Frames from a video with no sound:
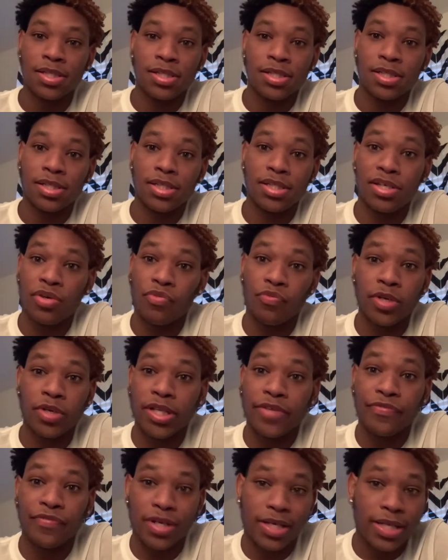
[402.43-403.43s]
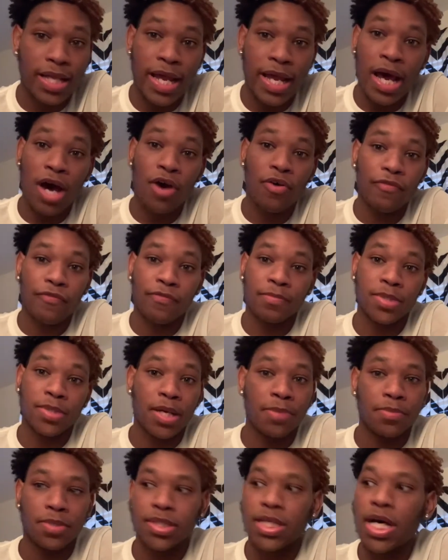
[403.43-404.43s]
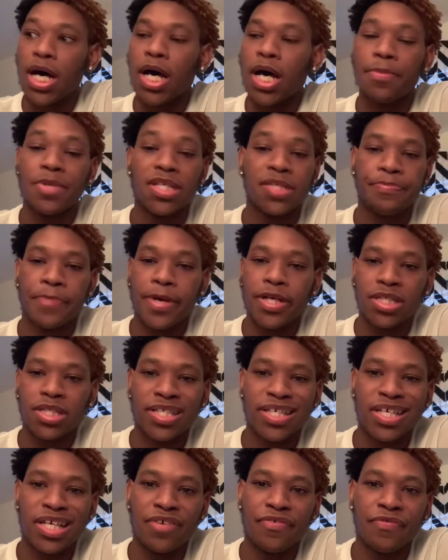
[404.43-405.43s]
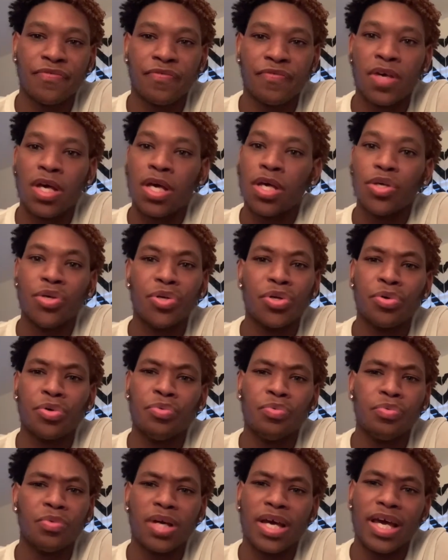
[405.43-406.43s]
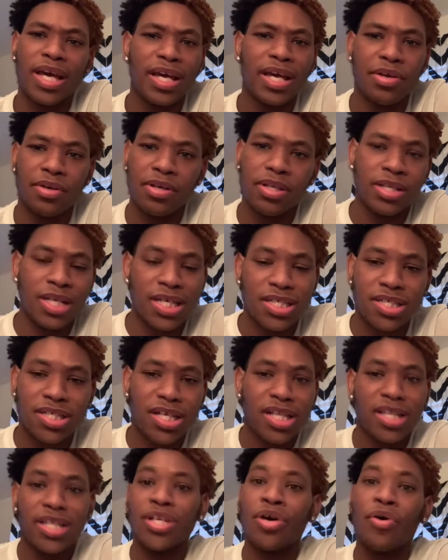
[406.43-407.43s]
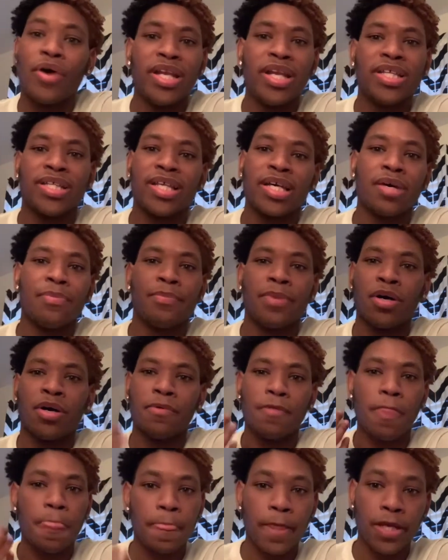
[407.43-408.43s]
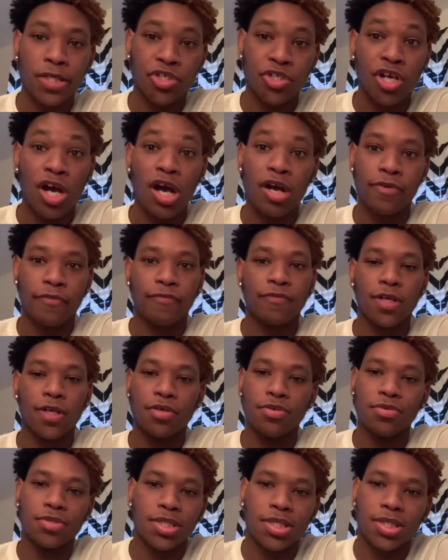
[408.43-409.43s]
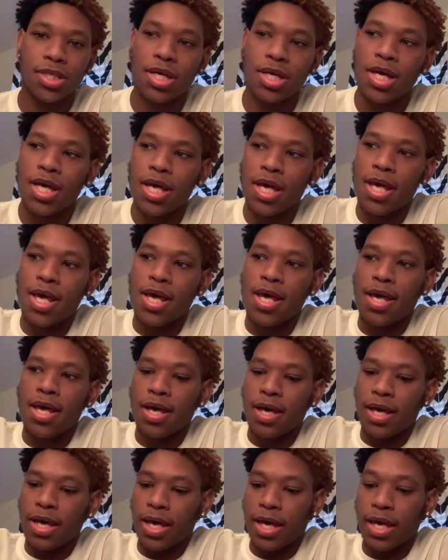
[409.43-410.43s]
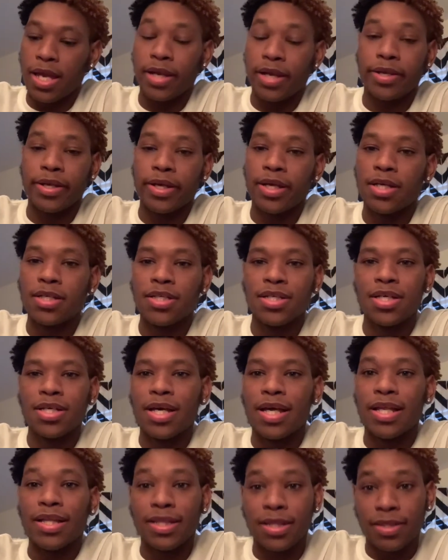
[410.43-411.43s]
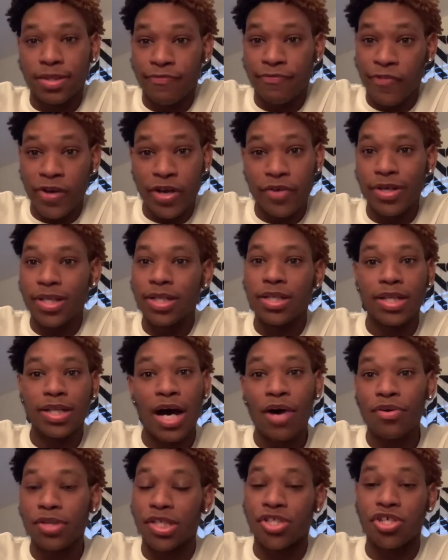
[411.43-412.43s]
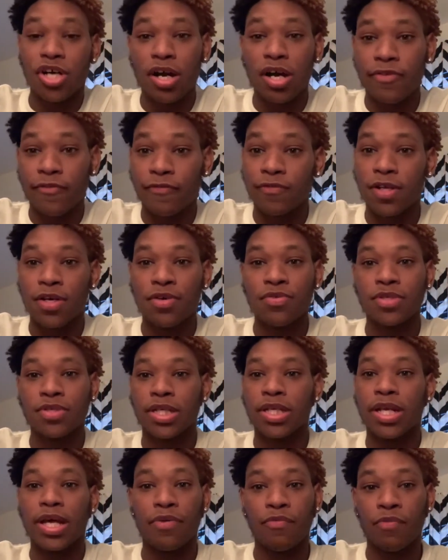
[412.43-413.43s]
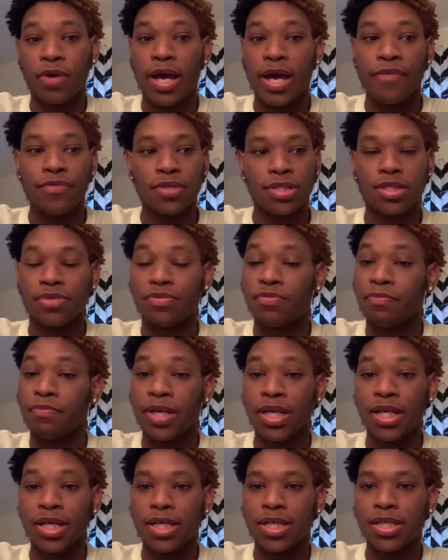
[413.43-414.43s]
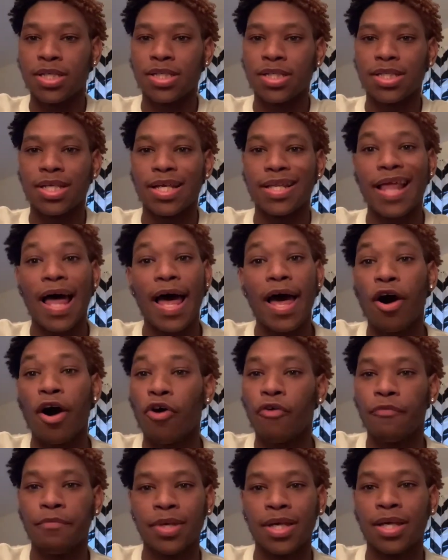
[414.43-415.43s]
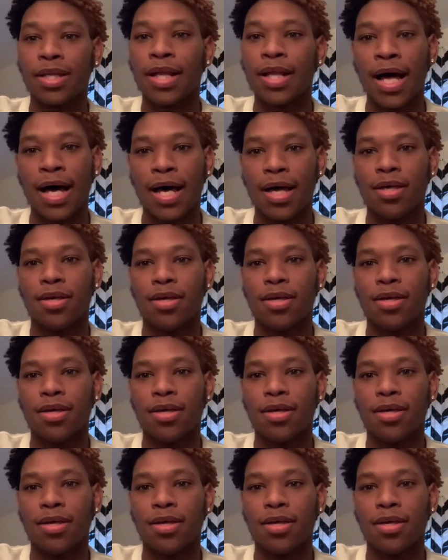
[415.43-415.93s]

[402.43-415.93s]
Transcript: to really figure that out from time to time, especially if you don't necessarily know anything about the chakra flows. And figuring out the chakra flows and what every single meaning is, that helped me a lot.